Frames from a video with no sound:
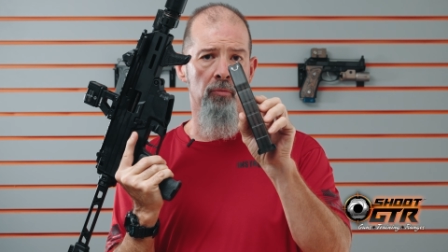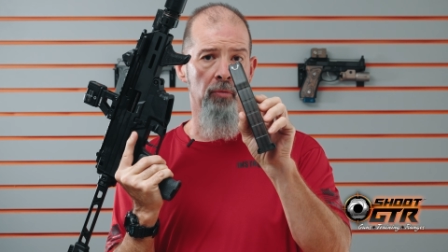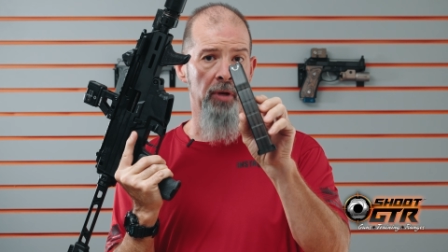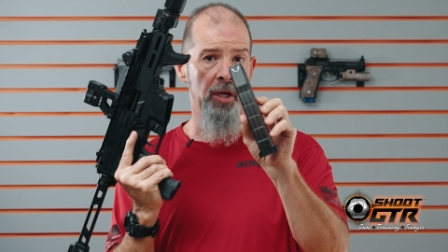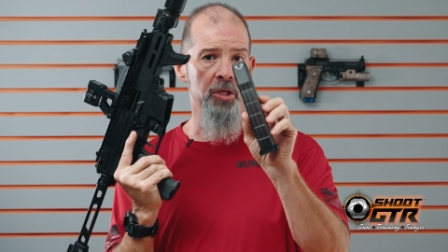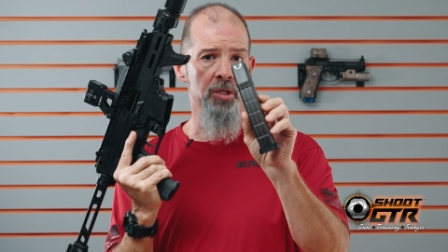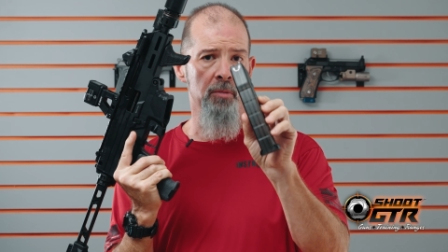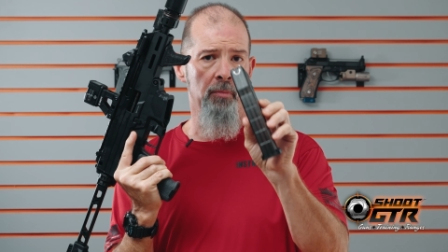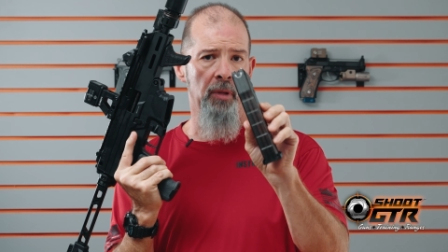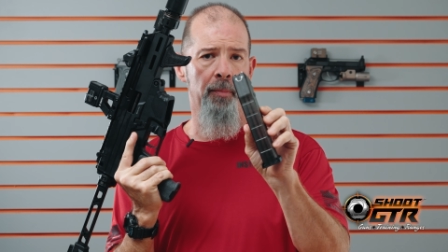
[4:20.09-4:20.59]

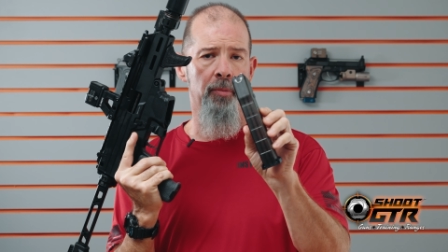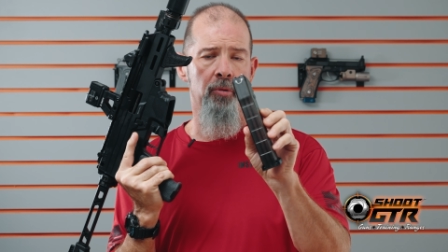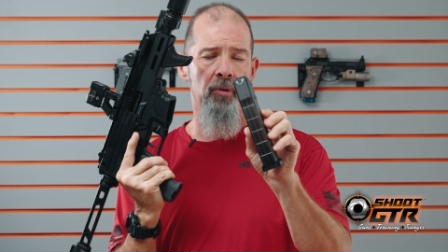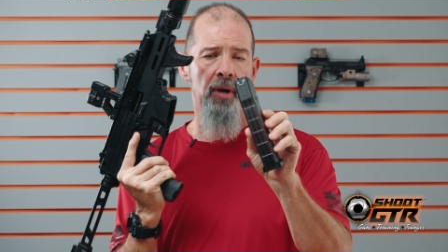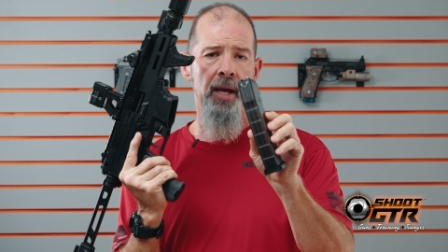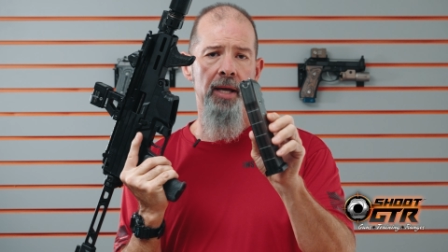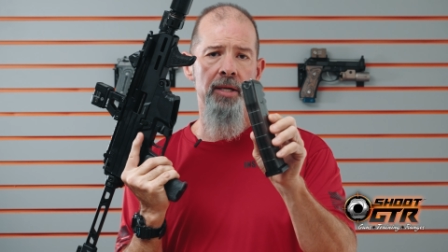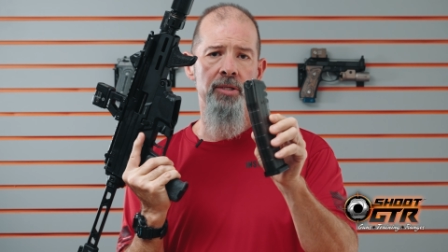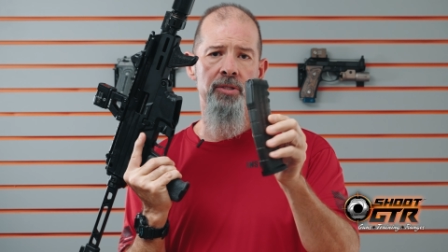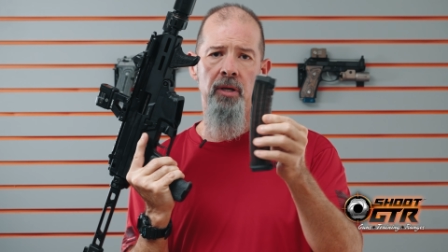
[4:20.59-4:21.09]
reasonably
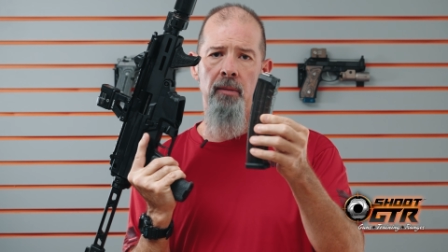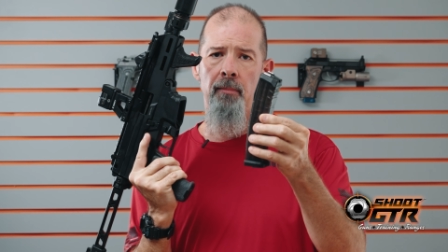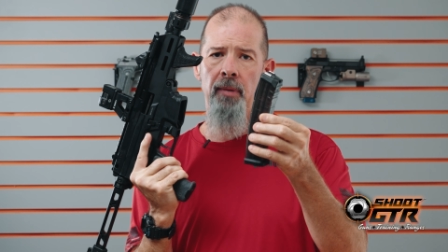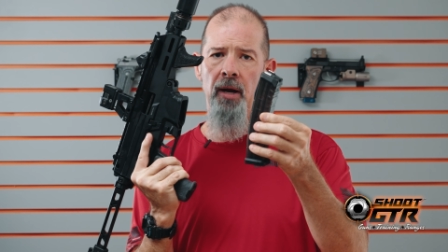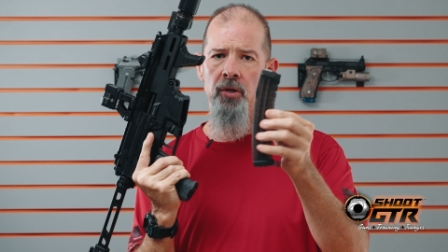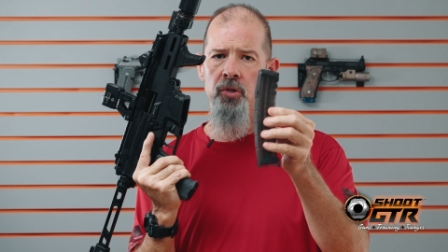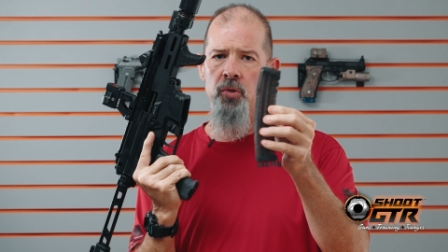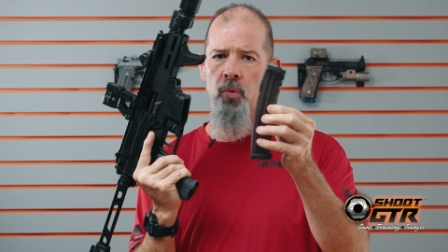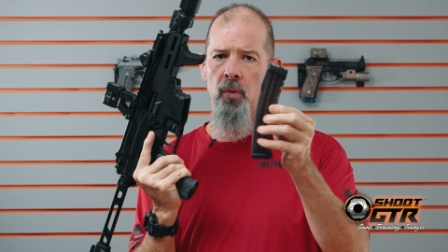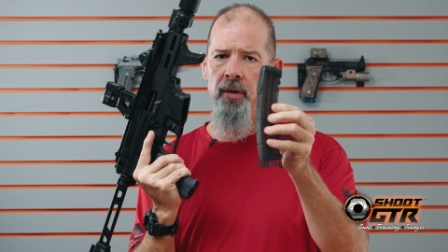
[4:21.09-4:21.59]
priced at
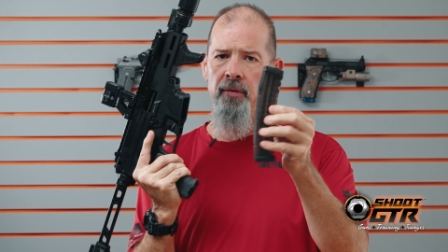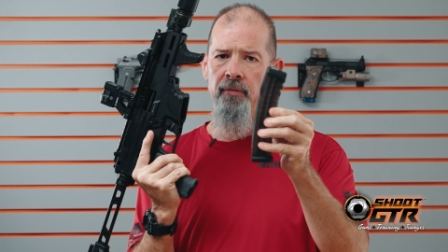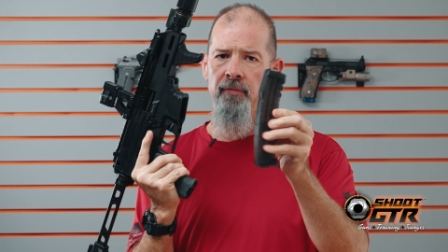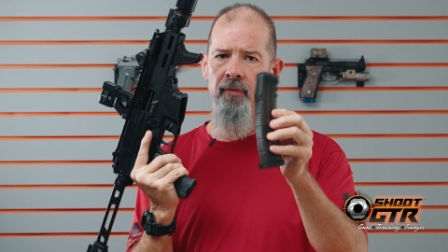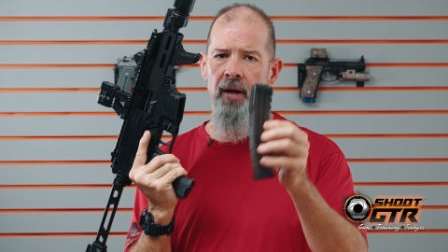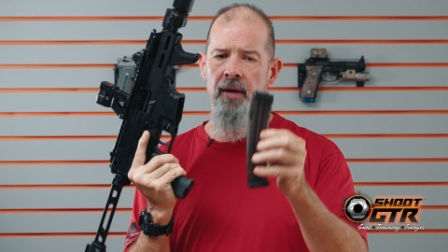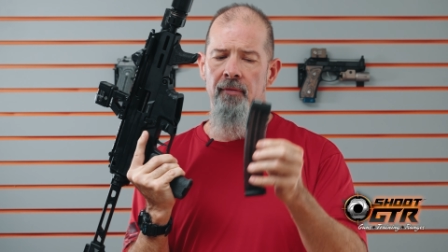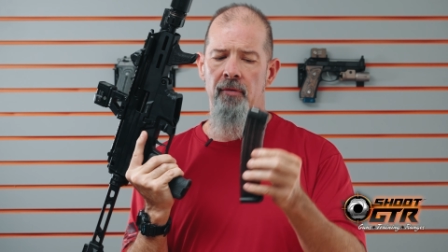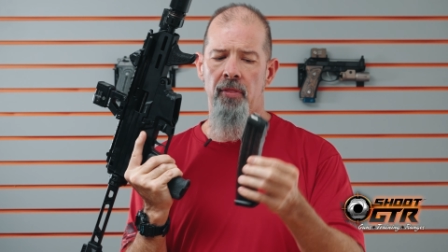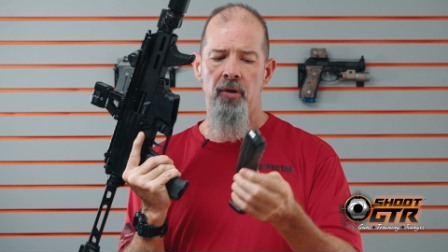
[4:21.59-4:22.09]
about
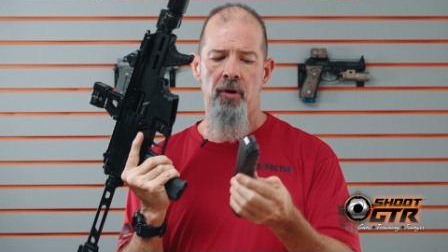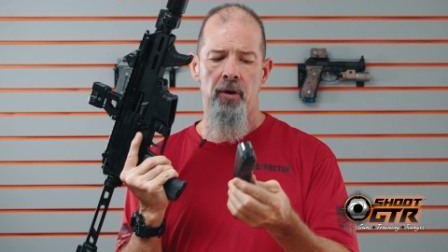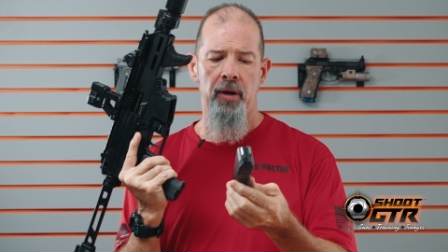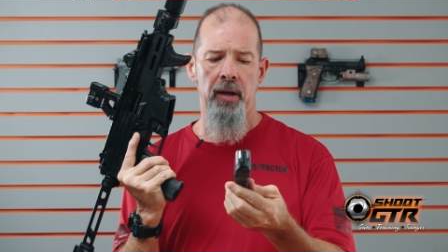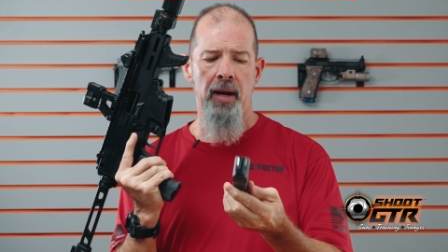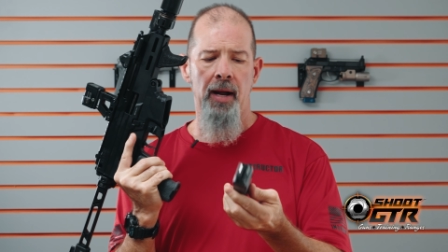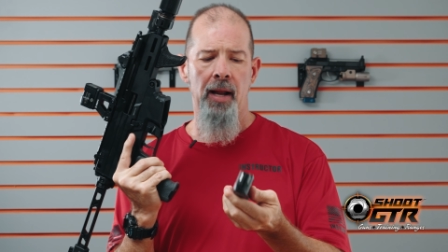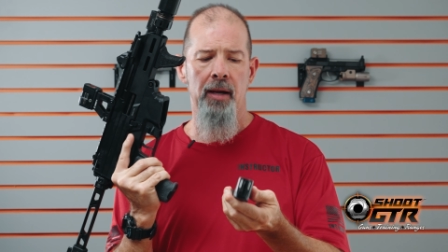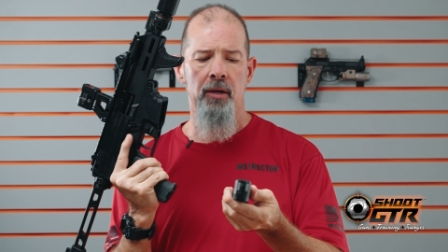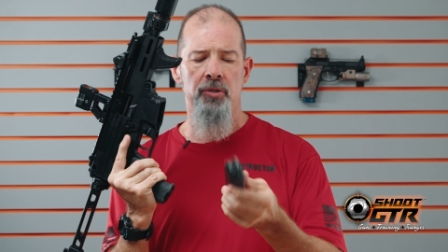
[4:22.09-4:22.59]
$25 to
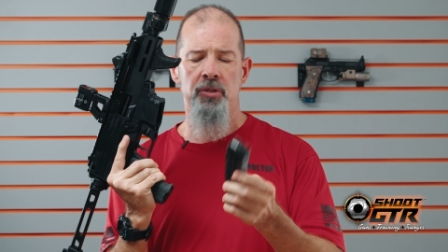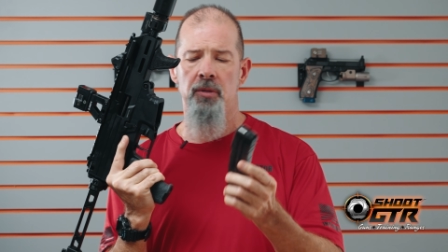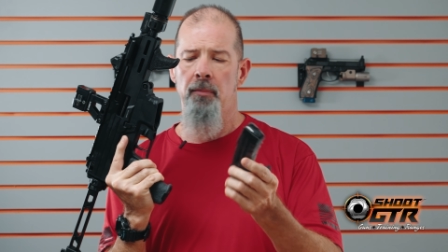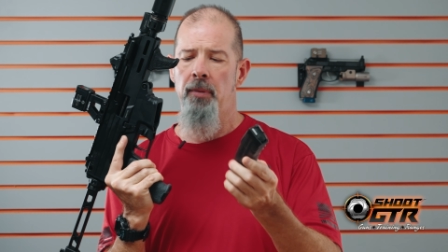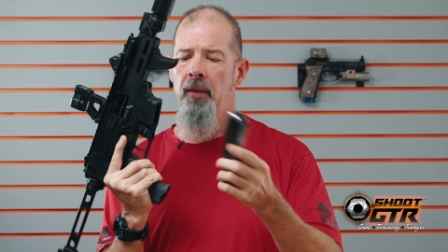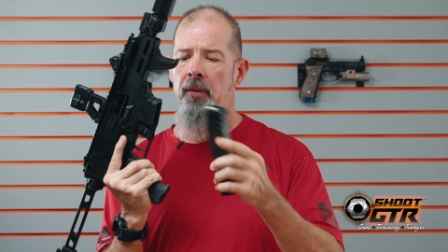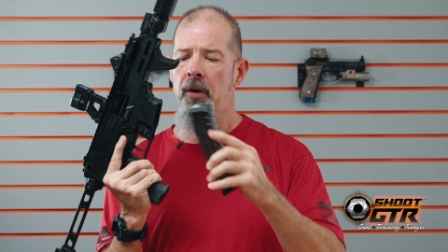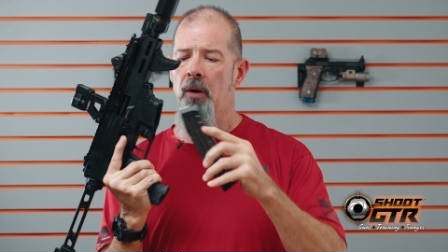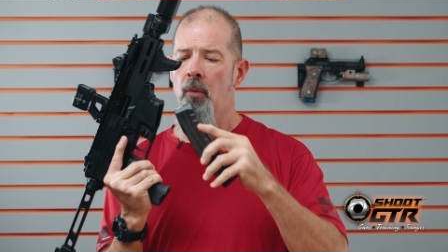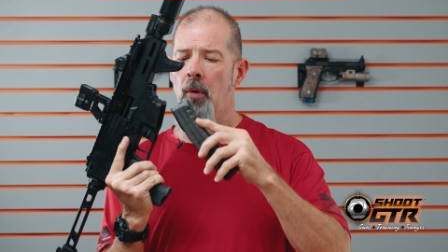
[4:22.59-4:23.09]
$30,
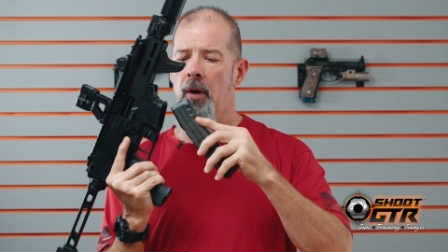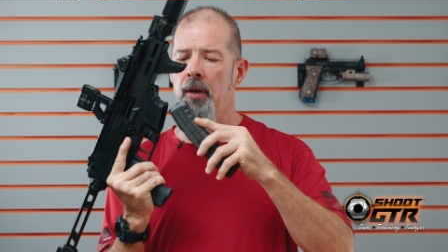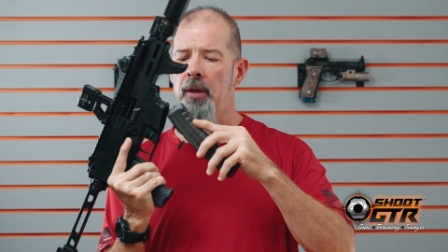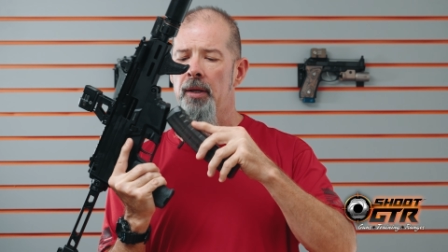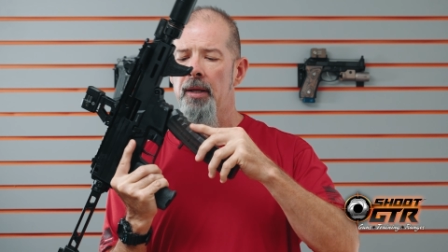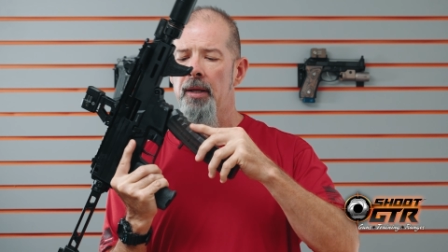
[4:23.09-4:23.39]
depending on where you